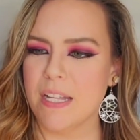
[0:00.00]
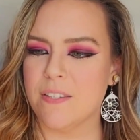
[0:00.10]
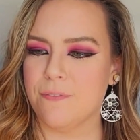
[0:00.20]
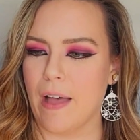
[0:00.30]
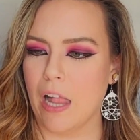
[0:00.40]

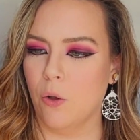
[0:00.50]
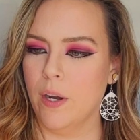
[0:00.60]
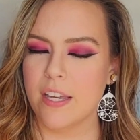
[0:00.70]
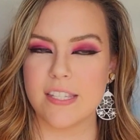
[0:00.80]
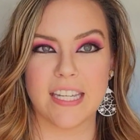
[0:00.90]
it's
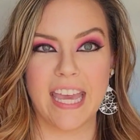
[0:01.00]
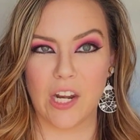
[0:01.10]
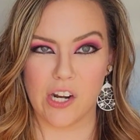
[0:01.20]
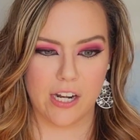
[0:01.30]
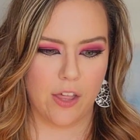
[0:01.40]
following us
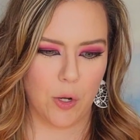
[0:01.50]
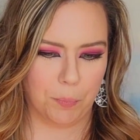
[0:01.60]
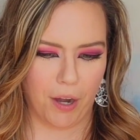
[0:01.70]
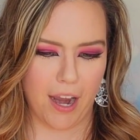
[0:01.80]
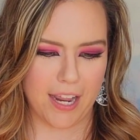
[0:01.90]
again on another
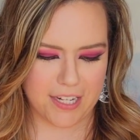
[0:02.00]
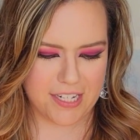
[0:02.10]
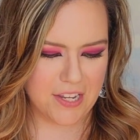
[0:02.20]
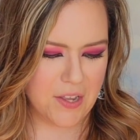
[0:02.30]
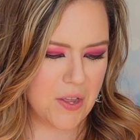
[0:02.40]

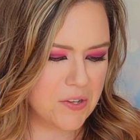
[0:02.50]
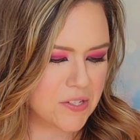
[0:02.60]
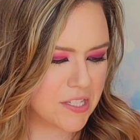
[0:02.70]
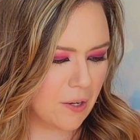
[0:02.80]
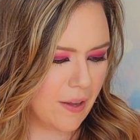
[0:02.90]
product.
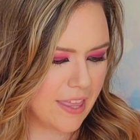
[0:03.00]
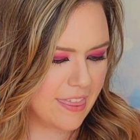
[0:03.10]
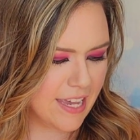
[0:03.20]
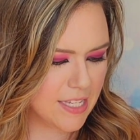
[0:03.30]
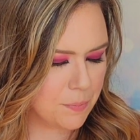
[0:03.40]
So
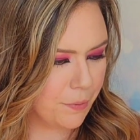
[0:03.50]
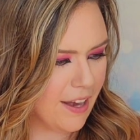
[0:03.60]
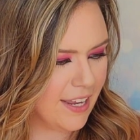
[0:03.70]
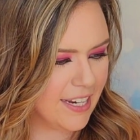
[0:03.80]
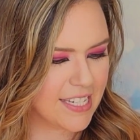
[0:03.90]
this
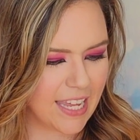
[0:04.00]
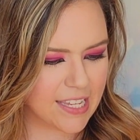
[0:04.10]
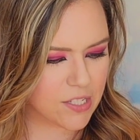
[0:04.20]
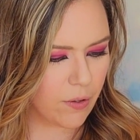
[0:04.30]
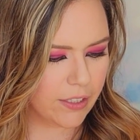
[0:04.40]
product
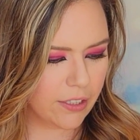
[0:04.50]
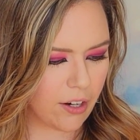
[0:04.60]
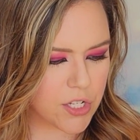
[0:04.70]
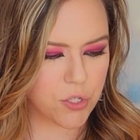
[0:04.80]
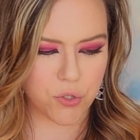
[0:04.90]
is going to cost you